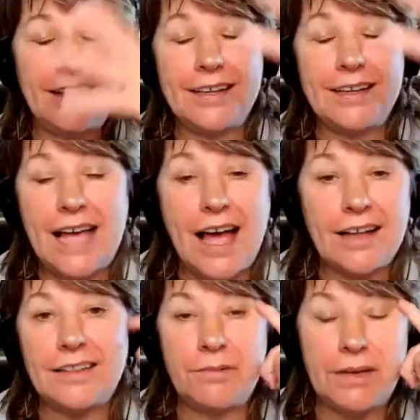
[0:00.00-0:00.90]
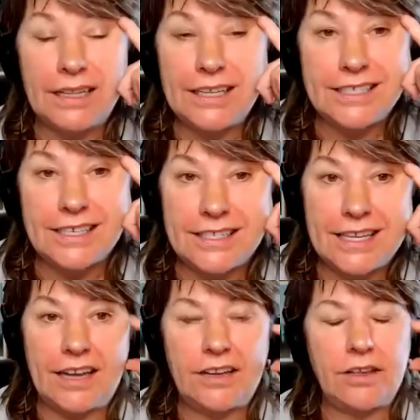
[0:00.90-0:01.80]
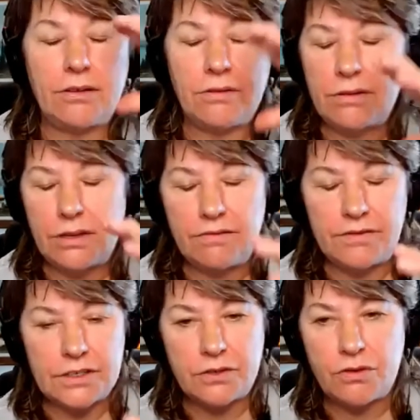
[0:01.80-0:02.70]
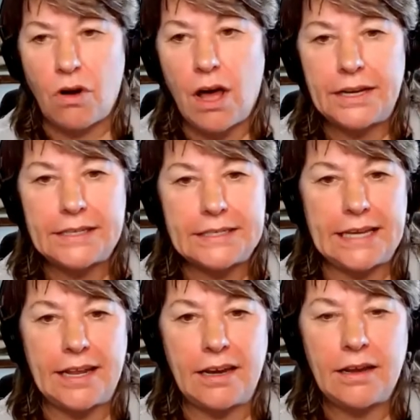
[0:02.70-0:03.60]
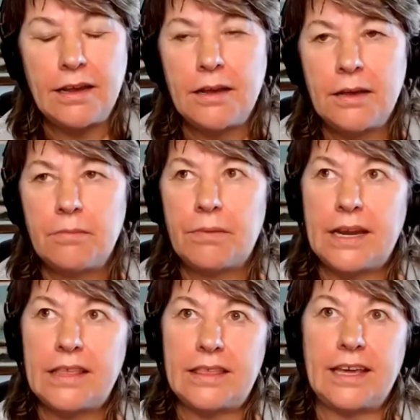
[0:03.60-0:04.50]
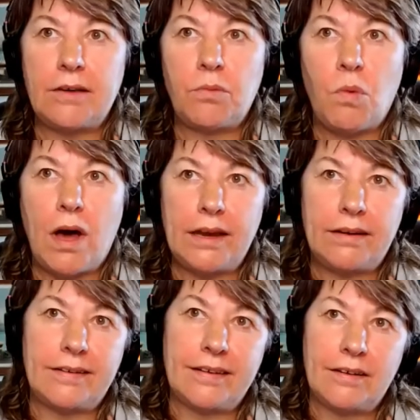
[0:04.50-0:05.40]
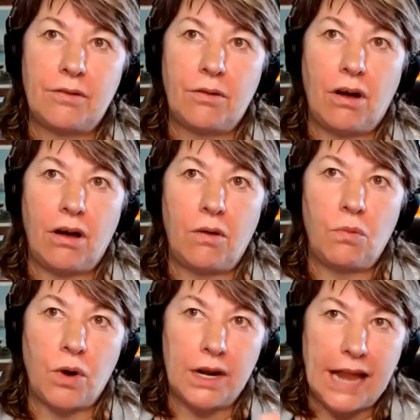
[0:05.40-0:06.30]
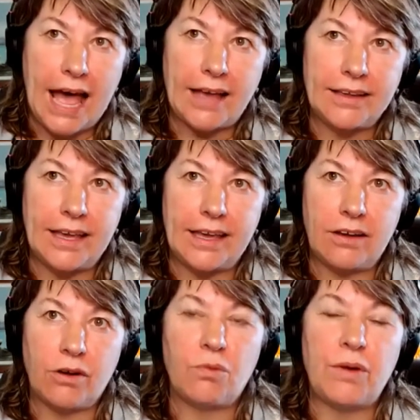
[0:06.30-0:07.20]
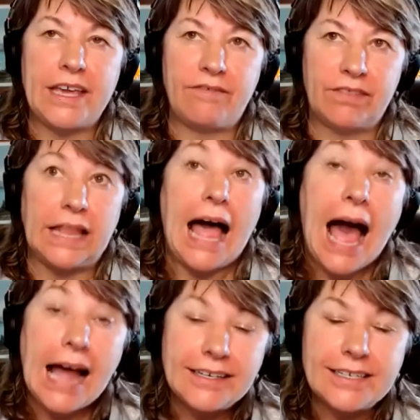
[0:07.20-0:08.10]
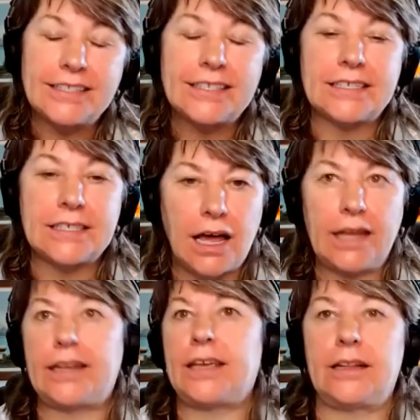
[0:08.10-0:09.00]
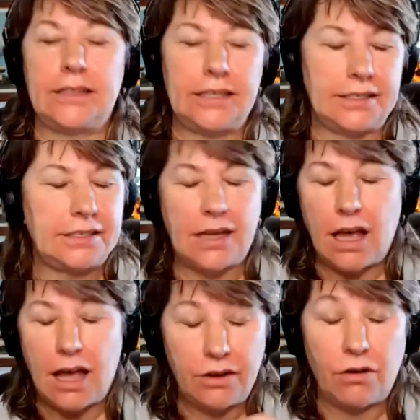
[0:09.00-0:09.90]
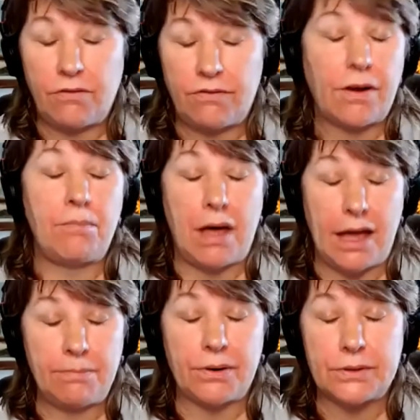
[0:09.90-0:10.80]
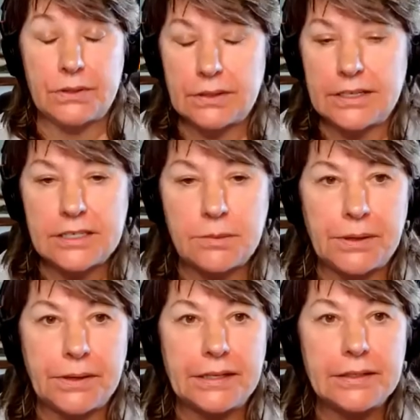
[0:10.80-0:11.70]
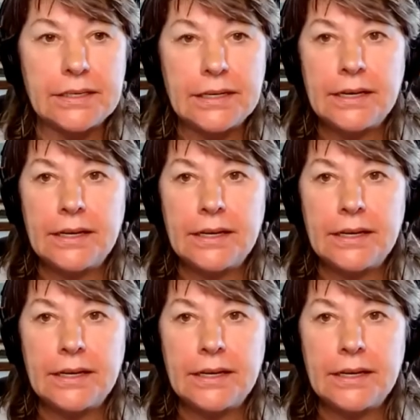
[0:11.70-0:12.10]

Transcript: exactly what Lisa said, you've just drawn us in. But I think what we're lacking, or we've lacked in society, at least I know from my personal experience,